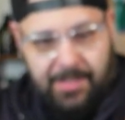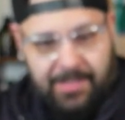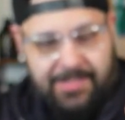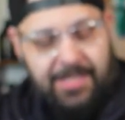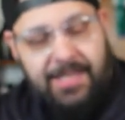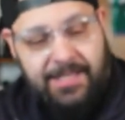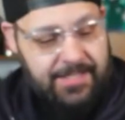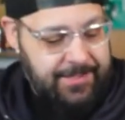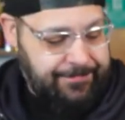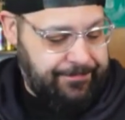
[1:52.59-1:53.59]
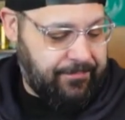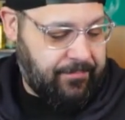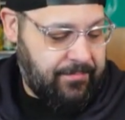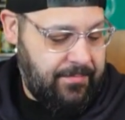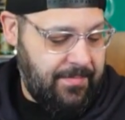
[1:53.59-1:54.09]
This is
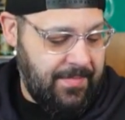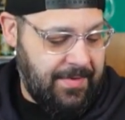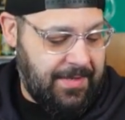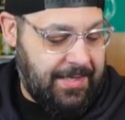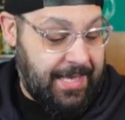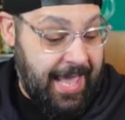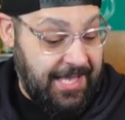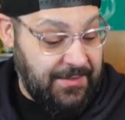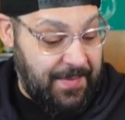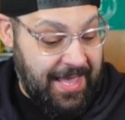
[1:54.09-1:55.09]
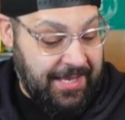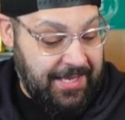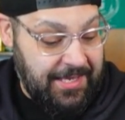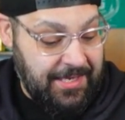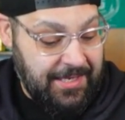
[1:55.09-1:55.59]
Kazbek,
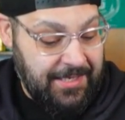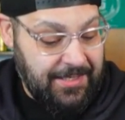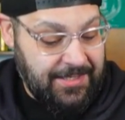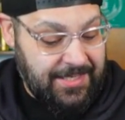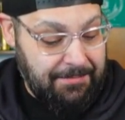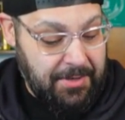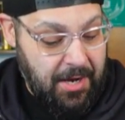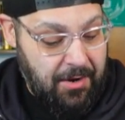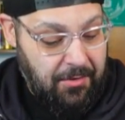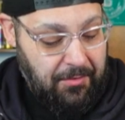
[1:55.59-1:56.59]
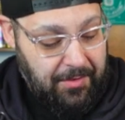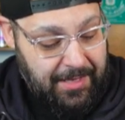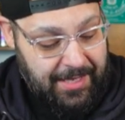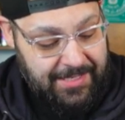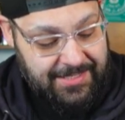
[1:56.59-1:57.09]
Simcoe,
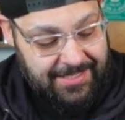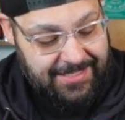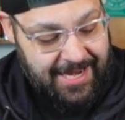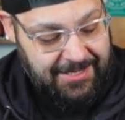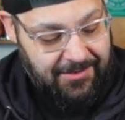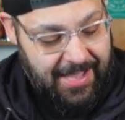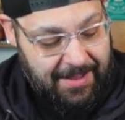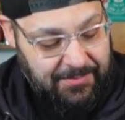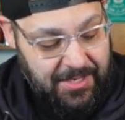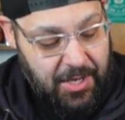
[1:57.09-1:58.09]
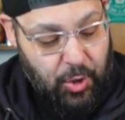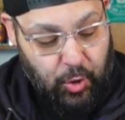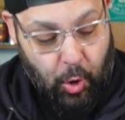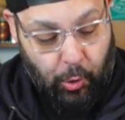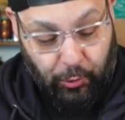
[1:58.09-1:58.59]
and Centennial hopped
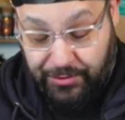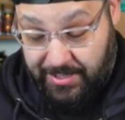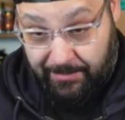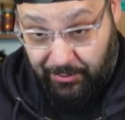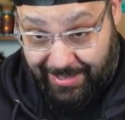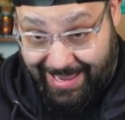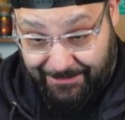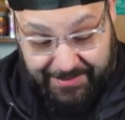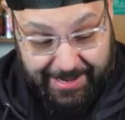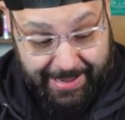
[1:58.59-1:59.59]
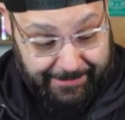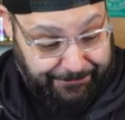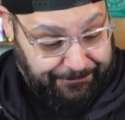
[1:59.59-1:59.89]
cold double IPA.